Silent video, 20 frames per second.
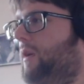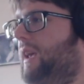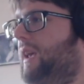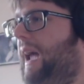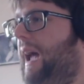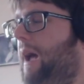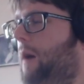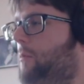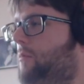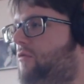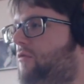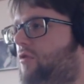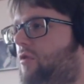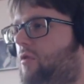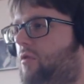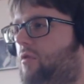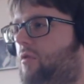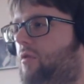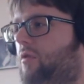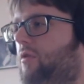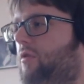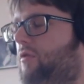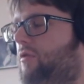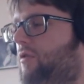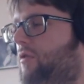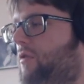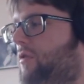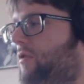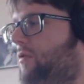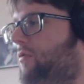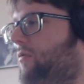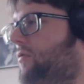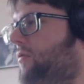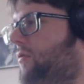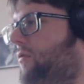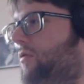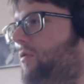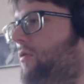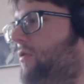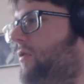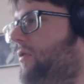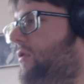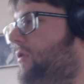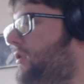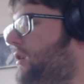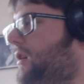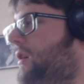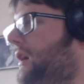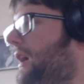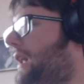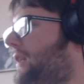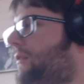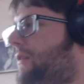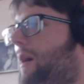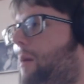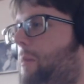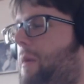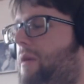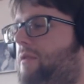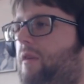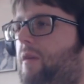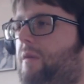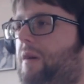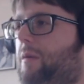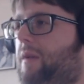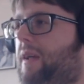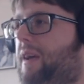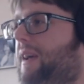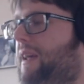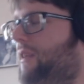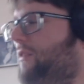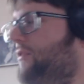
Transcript: captures. And I don't like messing around with that kind of